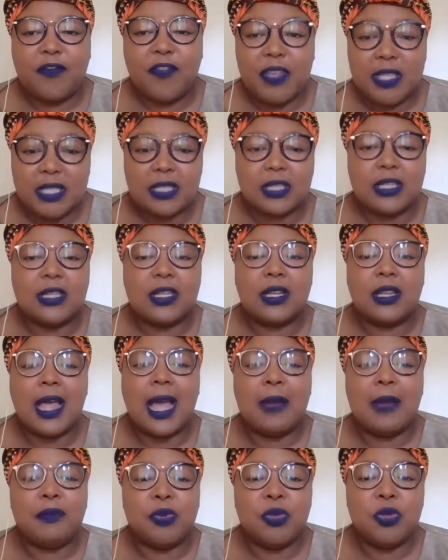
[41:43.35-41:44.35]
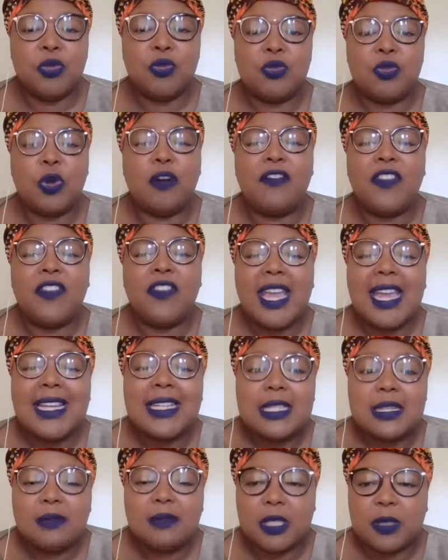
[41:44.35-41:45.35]
physical abuse of
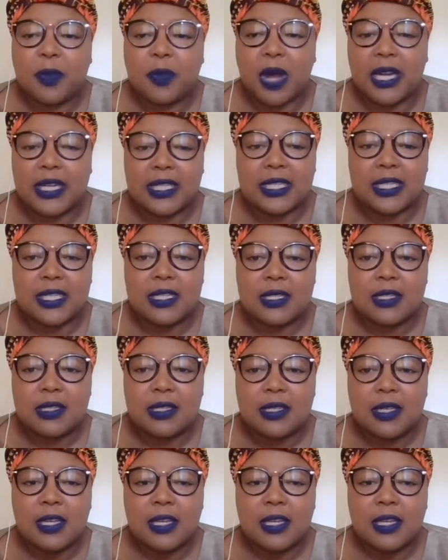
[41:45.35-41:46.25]
intimate partners.